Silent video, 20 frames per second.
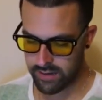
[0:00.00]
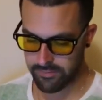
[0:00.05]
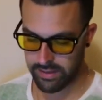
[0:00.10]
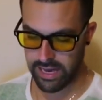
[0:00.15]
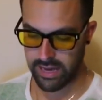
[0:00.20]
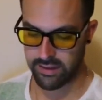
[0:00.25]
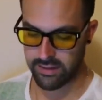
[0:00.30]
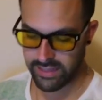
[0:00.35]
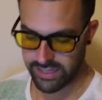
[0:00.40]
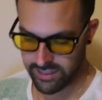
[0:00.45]

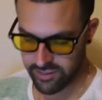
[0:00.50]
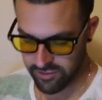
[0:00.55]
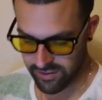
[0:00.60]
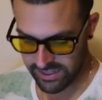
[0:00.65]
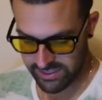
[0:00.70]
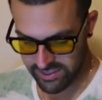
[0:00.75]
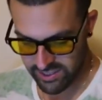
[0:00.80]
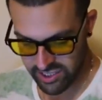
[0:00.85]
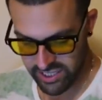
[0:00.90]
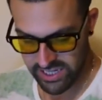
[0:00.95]
Yeah, lead,
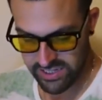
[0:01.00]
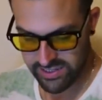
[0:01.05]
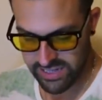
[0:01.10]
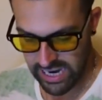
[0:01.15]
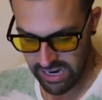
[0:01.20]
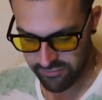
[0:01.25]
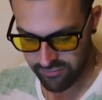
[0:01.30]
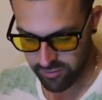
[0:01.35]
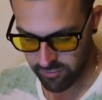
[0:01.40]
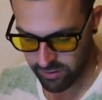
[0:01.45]
direct, suggest,
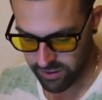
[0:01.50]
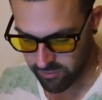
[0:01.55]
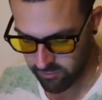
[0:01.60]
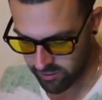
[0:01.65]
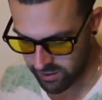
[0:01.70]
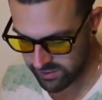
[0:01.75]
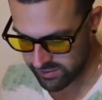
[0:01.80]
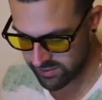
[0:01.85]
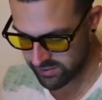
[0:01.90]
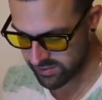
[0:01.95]
after, when,
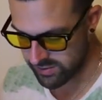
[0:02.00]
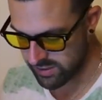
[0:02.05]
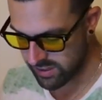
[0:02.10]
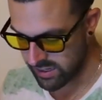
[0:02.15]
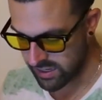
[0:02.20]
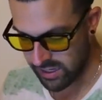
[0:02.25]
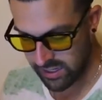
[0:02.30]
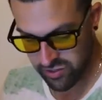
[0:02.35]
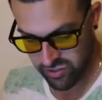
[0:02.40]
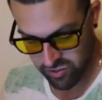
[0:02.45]
once,
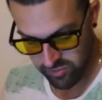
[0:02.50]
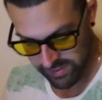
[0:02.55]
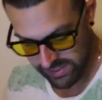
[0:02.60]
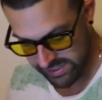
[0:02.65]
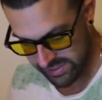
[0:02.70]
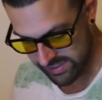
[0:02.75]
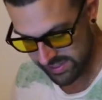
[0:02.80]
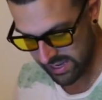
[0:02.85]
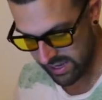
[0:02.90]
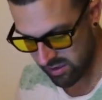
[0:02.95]
assuming
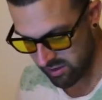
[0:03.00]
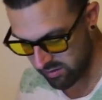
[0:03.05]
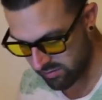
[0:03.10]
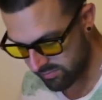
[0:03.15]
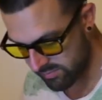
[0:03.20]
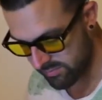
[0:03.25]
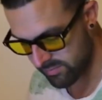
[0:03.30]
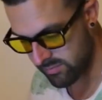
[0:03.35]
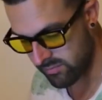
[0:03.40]
the sale,